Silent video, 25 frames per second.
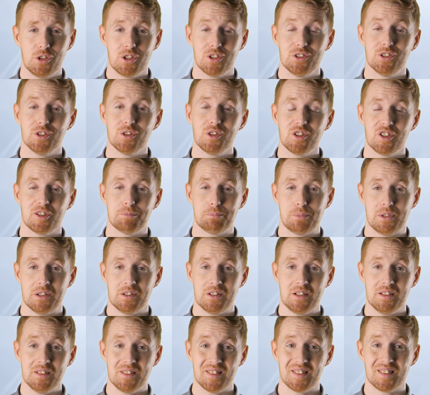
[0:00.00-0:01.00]
you can now
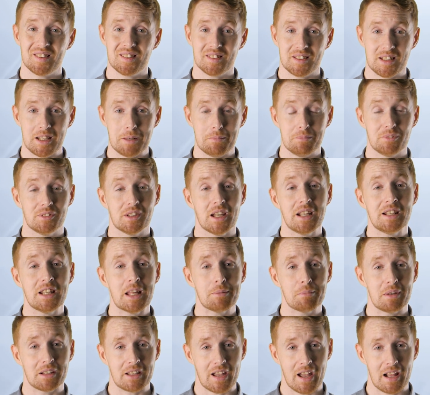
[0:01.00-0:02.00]
experience the same
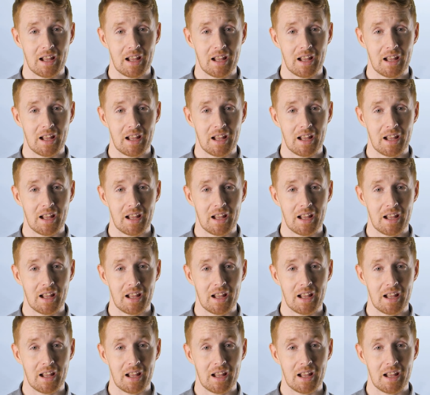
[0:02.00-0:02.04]
dynamic